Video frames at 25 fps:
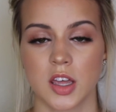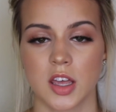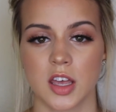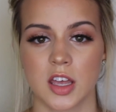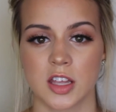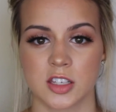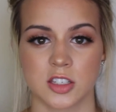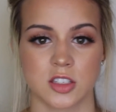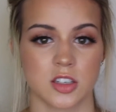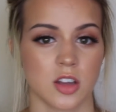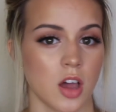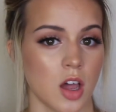
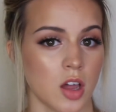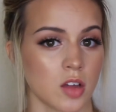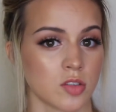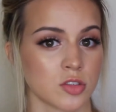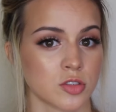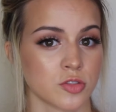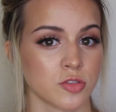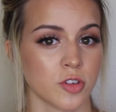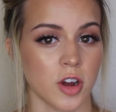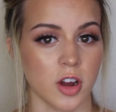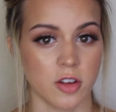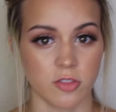It's not
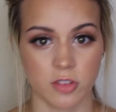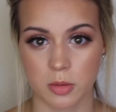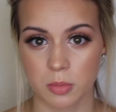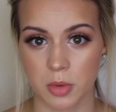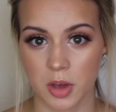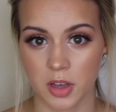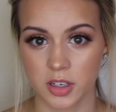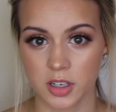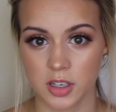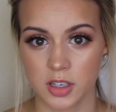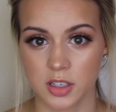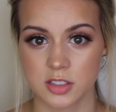for
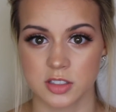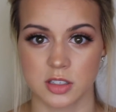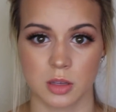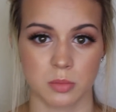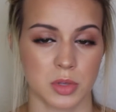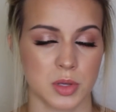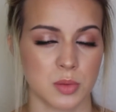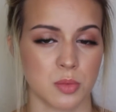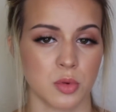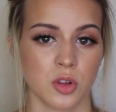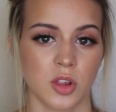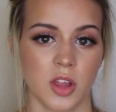everybody.
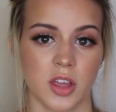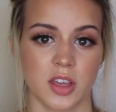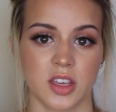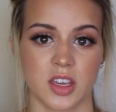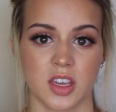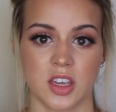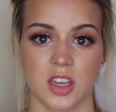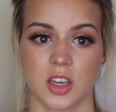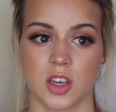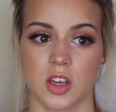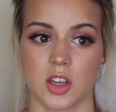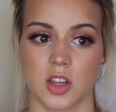Some people
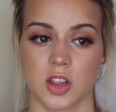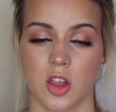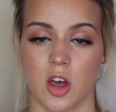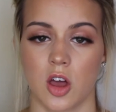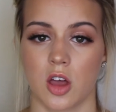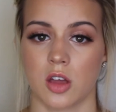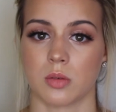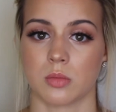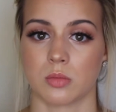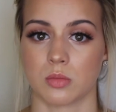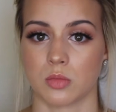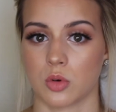like it a
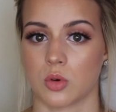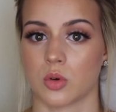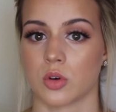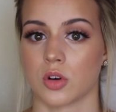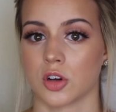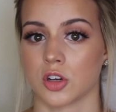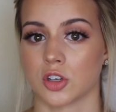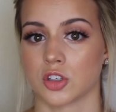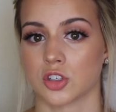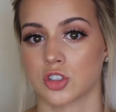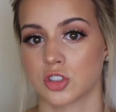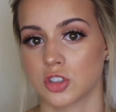lot
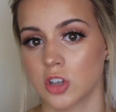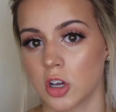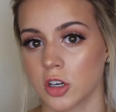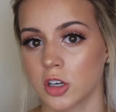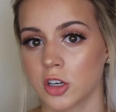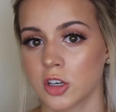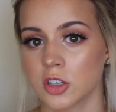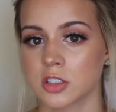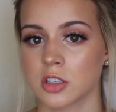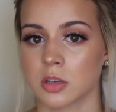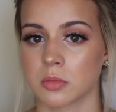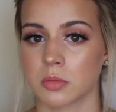more
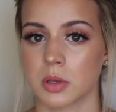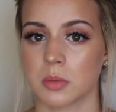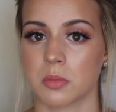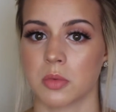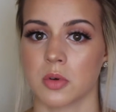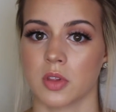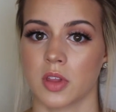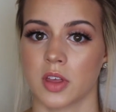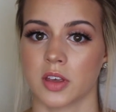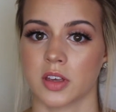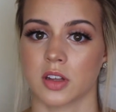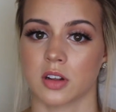stronger, some
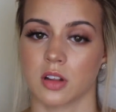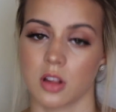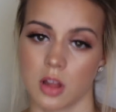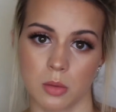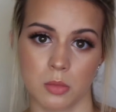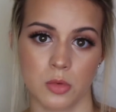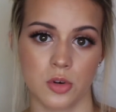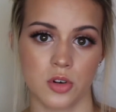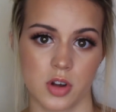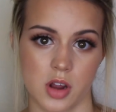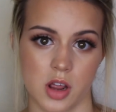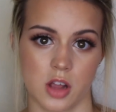people like it a
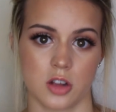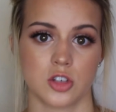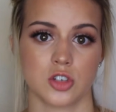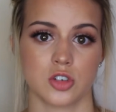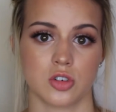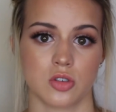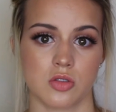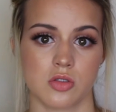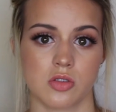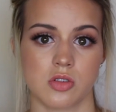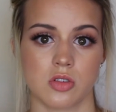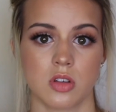lot more
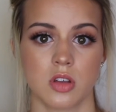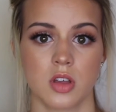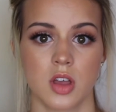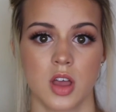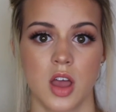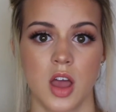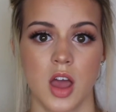natural.